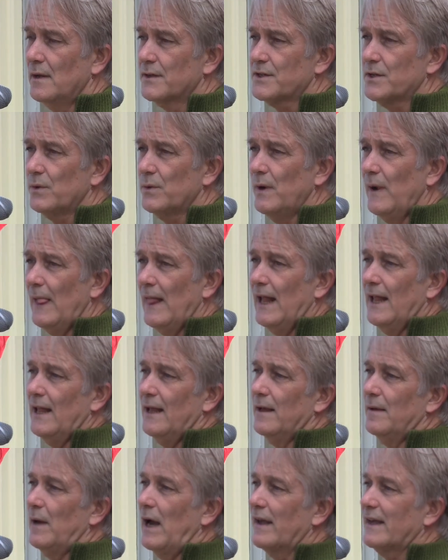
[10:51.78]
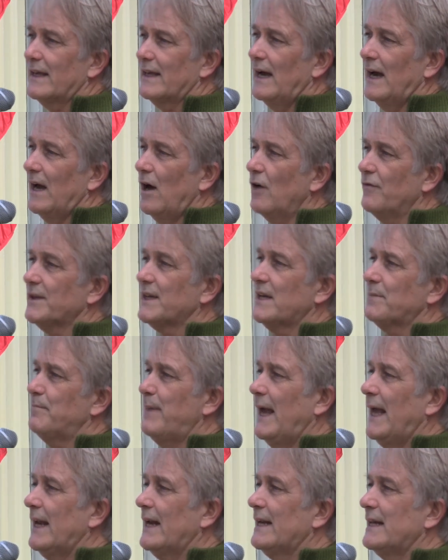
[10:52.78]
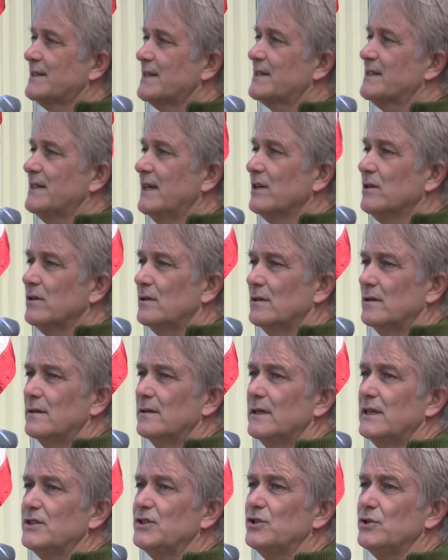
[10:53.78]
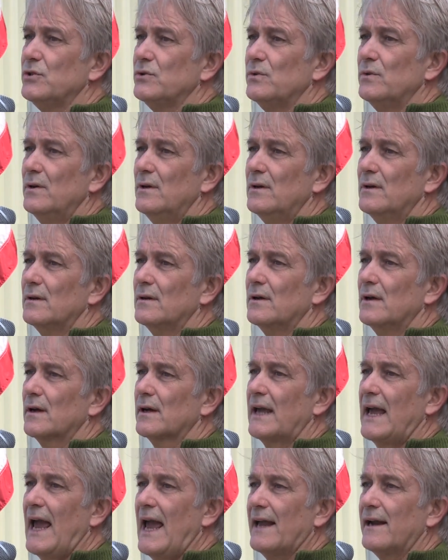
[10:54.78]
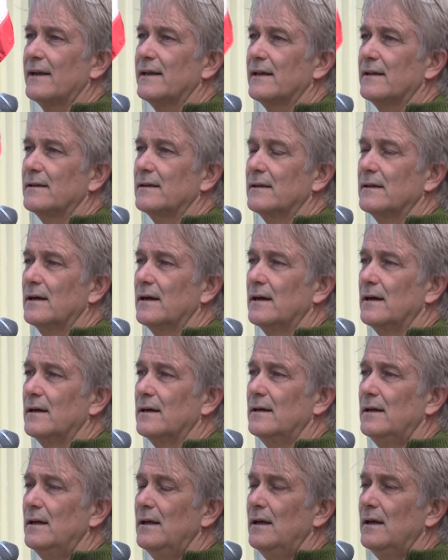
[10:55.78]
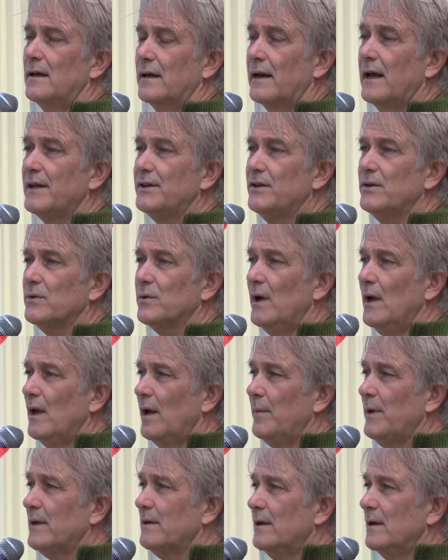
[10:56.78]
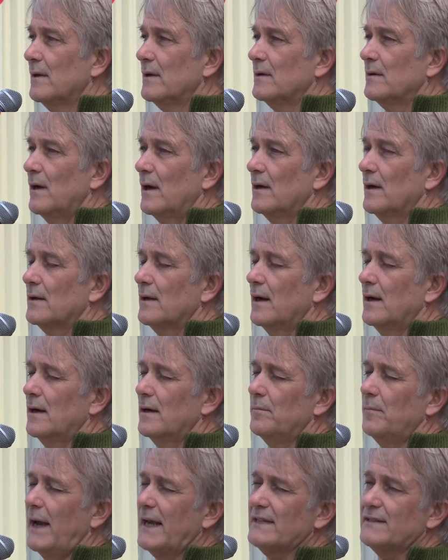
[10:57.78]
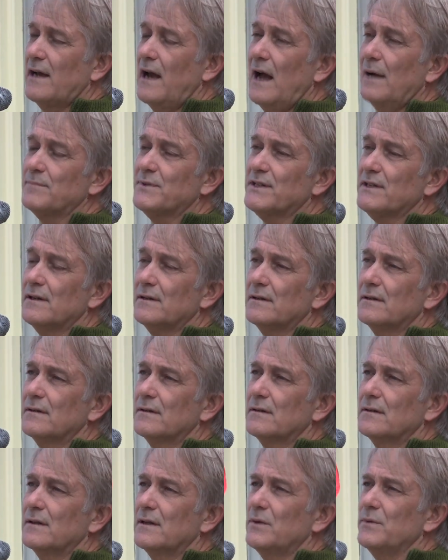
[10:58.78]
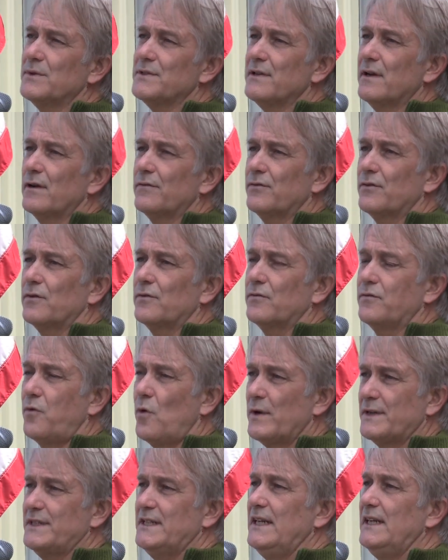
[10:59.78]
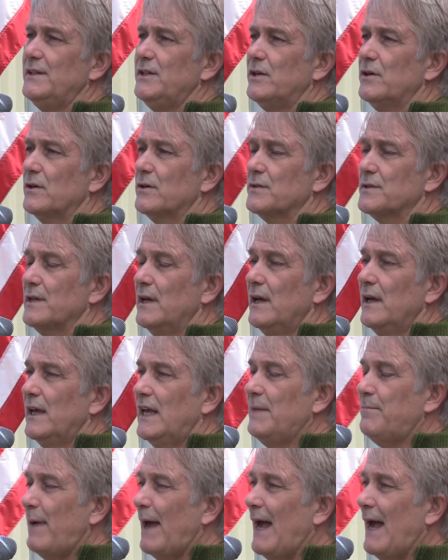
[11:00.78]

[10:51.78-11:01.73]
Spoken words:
So I often get painted as a single issue candidate, and I do. I mean, Mike Thompson, he was there for 14 years. He